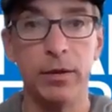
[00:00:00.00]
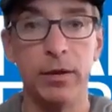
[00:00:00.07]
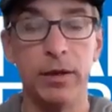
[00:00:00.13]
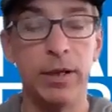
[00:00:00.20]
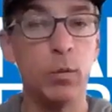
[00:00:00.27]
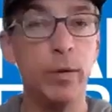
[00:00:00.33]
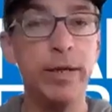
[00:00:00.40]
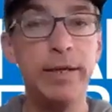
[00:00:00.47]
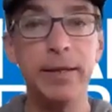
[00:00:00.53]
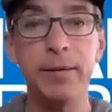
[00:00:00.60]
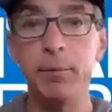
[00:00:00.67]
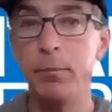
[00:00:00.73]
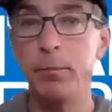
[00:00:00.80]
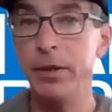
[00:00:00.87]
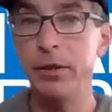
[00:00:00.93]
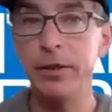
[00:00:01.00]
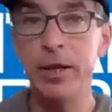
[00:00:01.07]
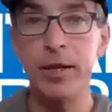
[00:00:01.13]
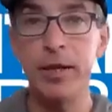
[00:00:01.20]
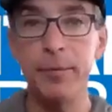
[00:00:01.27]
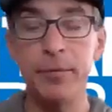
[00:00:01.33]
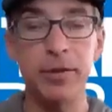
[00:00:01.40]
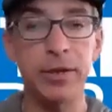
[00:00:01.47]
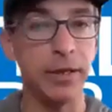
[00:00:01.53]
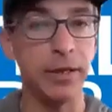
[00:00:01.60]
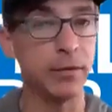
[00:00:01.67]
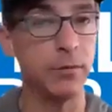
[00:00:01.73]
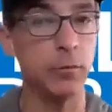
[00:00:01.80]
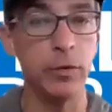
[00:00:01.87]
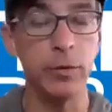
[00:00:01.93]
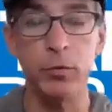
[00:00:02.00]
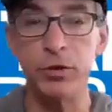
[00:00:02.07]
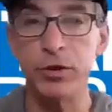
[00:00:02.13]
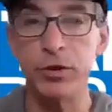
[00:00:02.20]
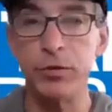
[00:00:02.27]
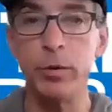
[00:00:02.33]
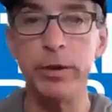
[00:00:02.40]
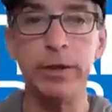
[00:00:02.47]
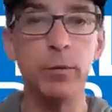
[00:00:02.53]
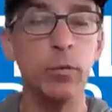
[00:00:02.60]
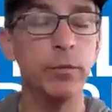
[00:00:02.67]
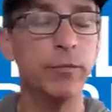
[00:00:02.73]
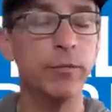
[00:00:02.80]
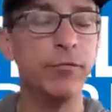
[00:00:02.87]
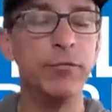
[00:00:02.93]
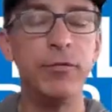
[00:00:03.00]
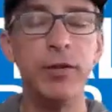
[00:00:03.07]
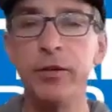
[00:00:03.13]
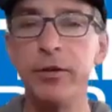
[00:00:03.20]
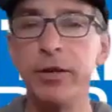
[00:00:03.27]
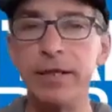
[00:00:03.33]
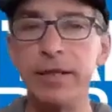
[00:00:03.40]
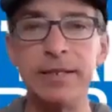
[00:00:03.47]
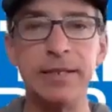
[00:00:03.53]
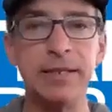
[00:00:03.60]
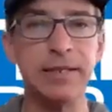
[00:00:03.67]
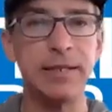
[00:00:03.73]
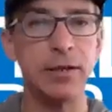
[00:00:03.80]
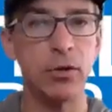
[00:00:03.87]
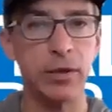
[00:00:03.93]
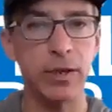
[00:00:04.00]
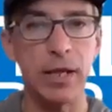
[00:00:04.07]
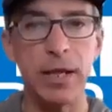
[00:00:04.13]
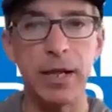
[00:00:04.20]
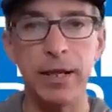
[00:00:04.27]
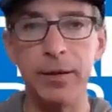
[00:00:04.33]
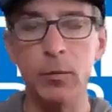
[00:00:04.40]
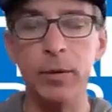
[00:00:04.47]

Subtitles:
Like, we did build ups, like we were very consistent online.